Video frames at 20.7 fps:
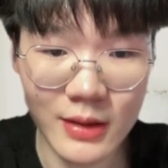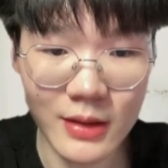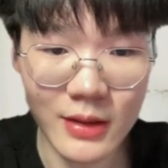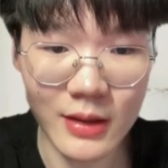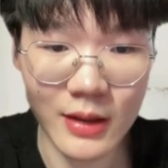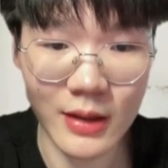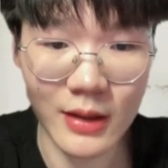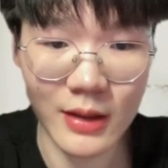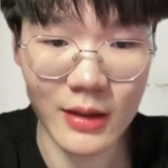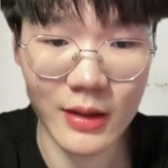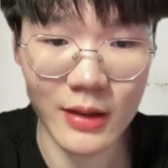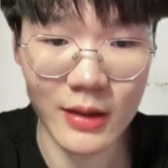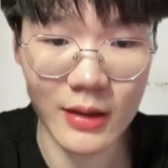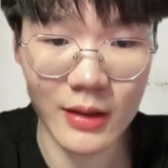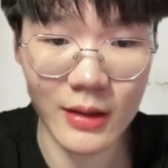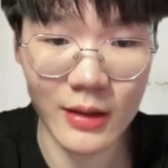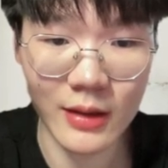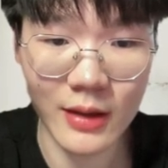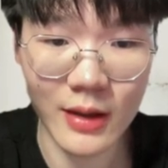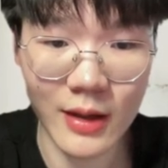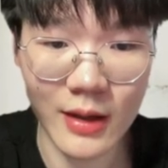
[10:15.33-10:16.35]

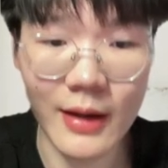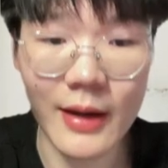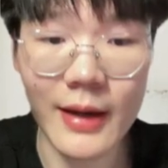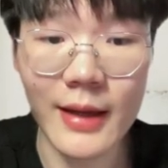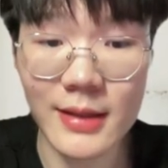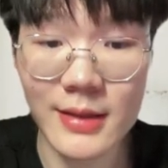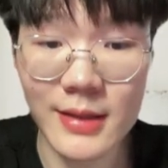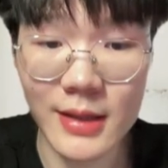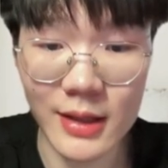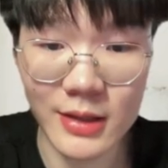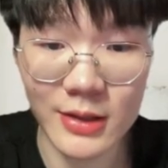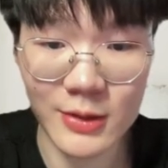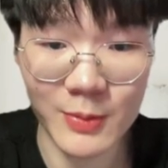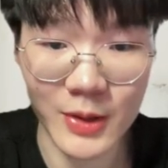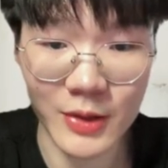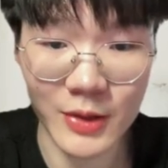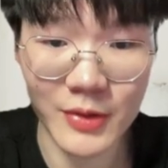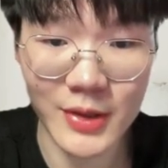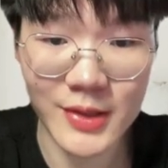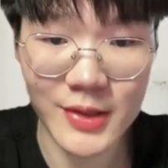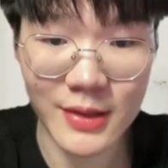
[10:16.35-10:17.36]
on its
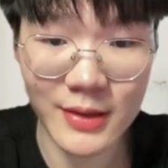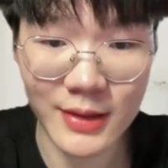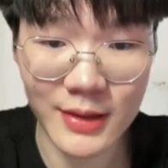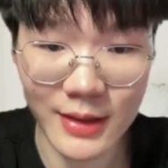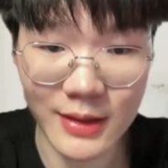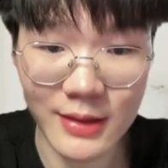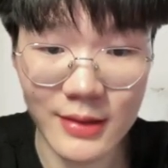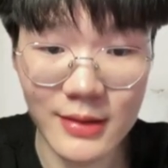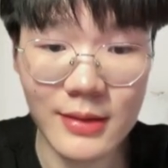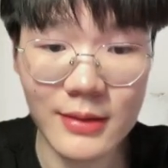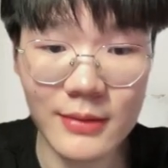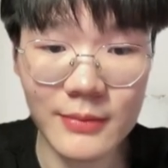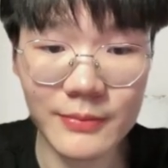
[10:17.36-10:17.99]
expiration days.